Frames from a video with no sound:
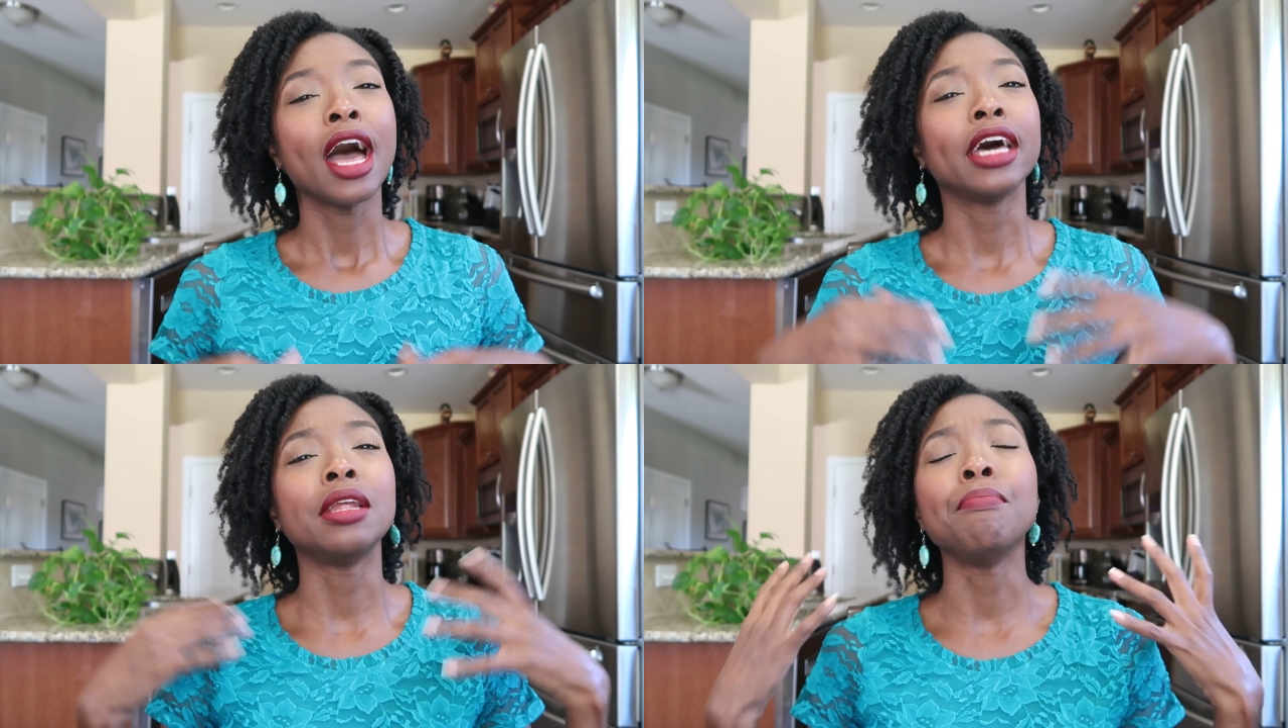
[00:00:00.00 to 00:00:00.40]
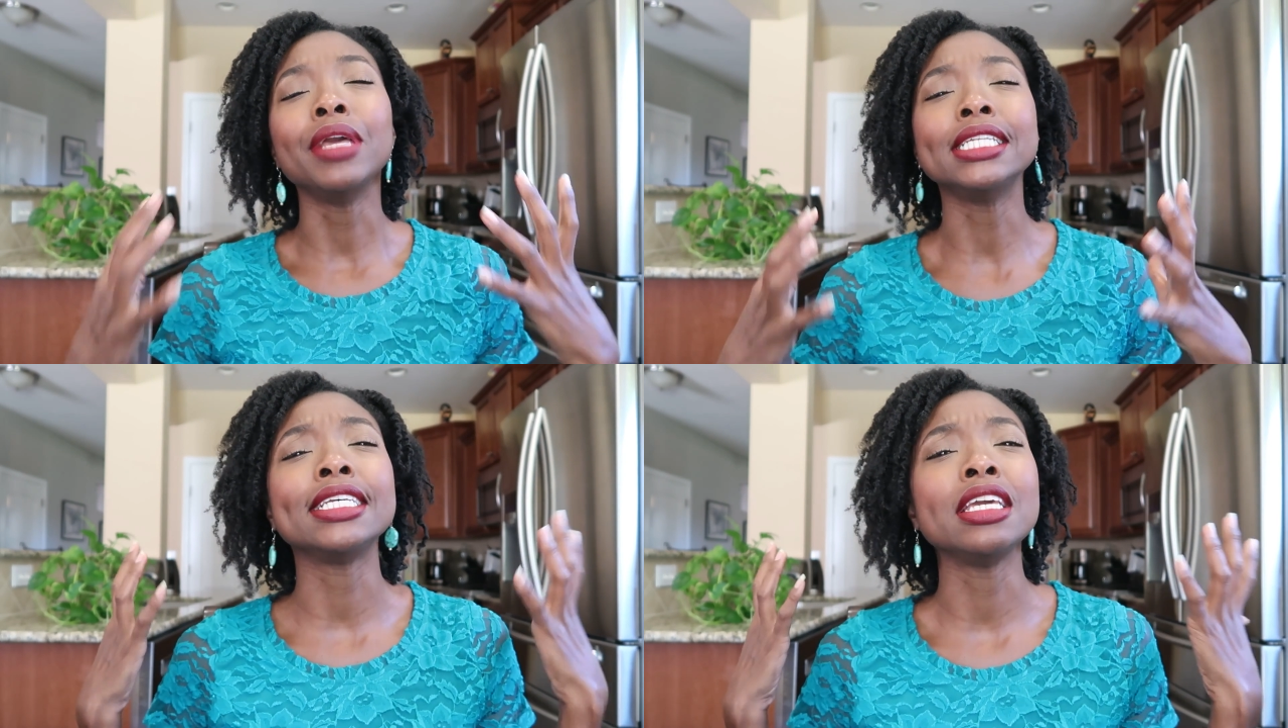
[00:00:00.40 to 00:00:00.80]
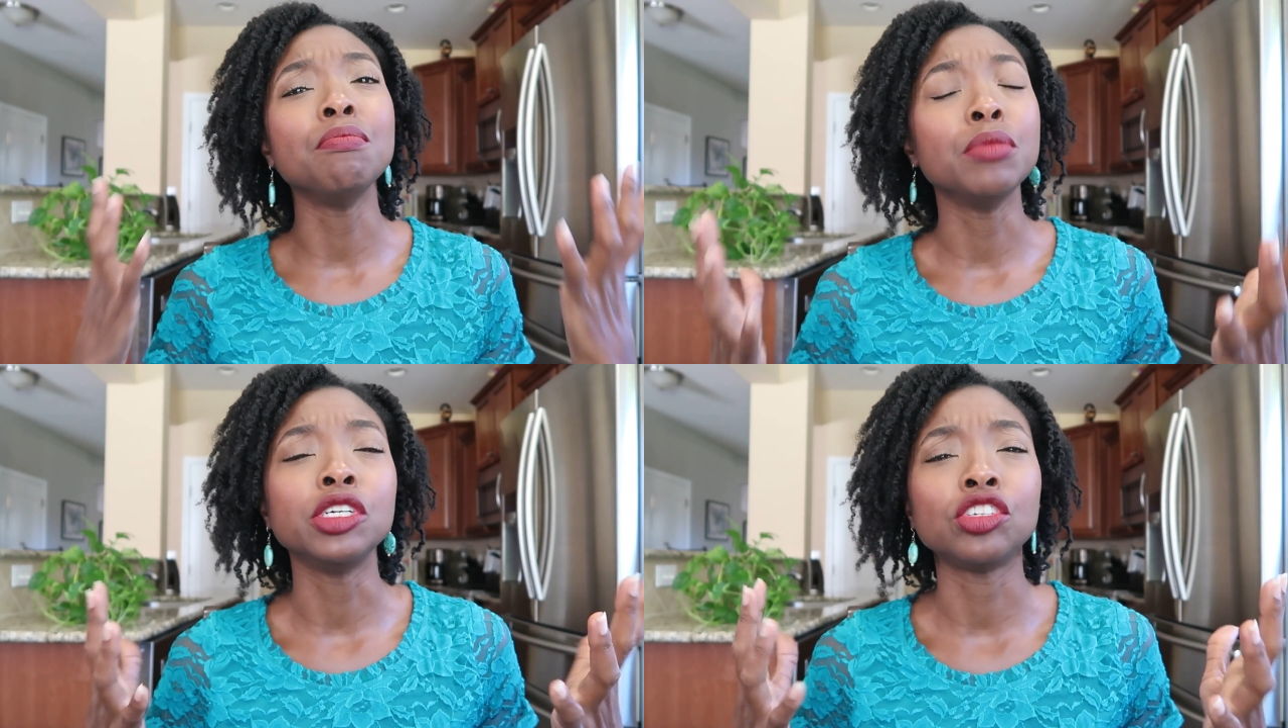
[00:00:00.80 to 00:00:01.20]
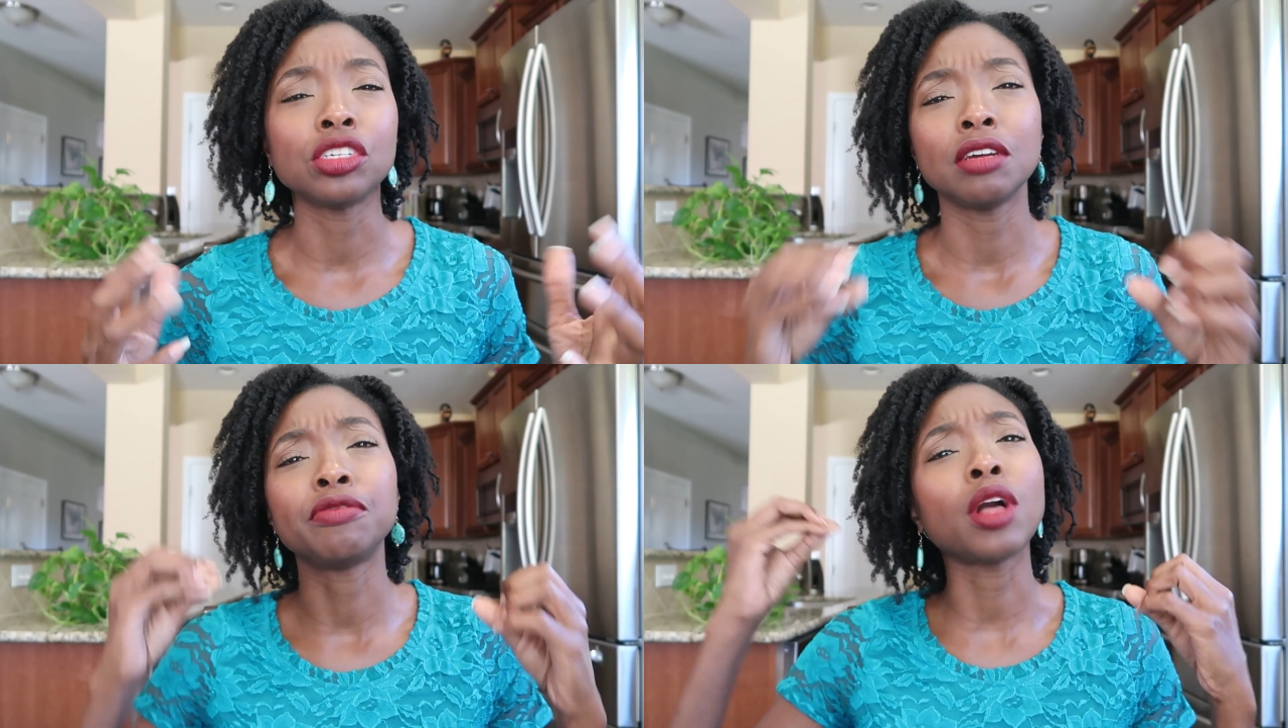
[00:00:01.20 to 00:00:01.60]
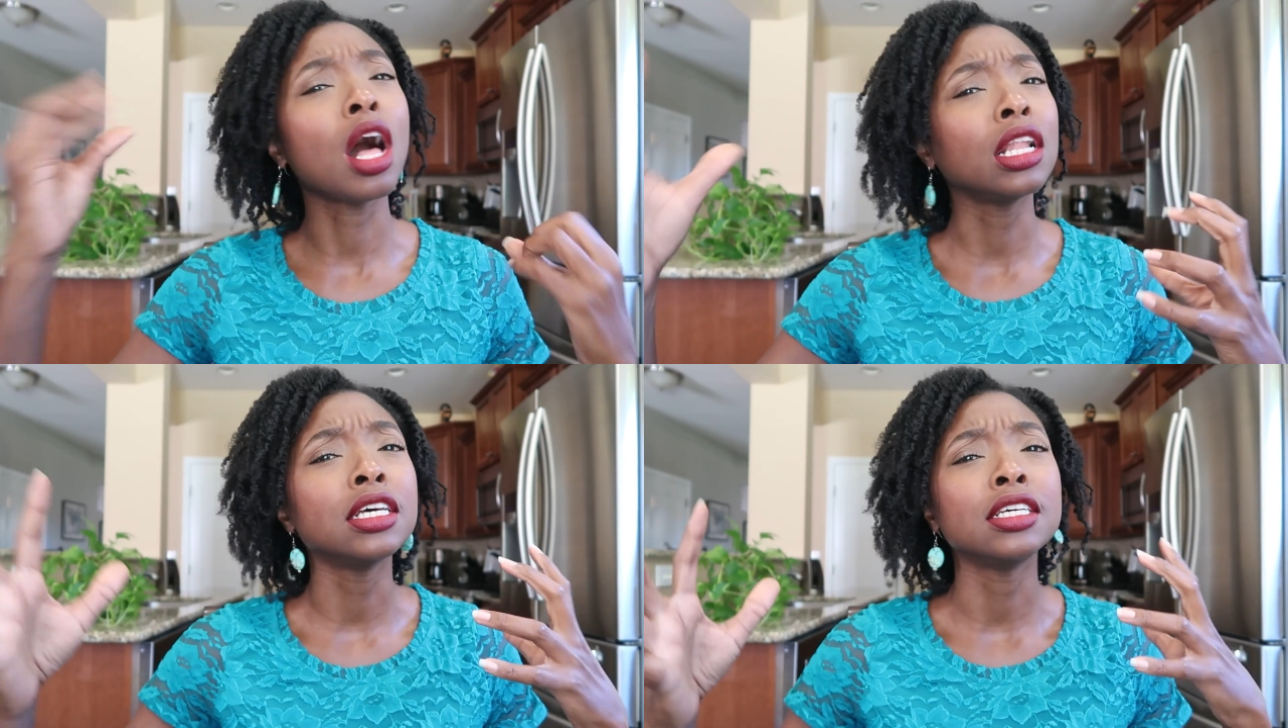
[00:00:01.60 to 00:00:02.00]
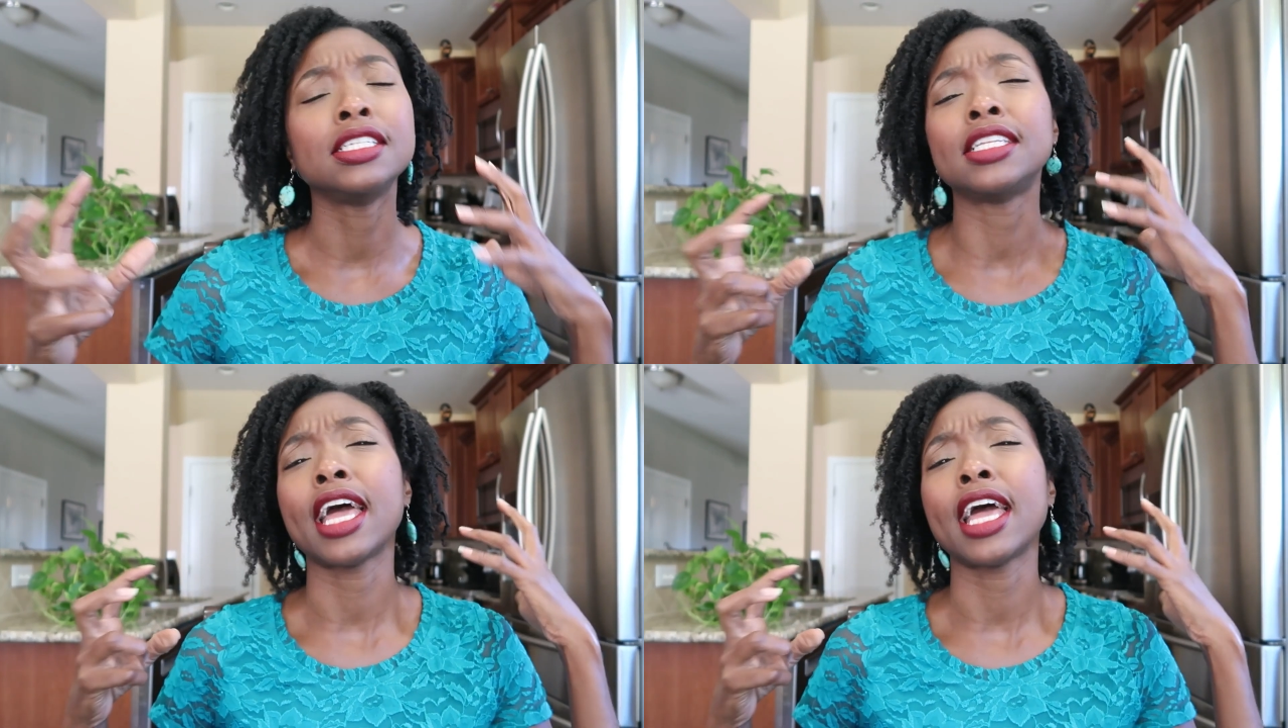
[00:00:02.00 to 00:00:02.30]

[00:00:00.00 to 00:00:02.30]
an amazing immersion of colors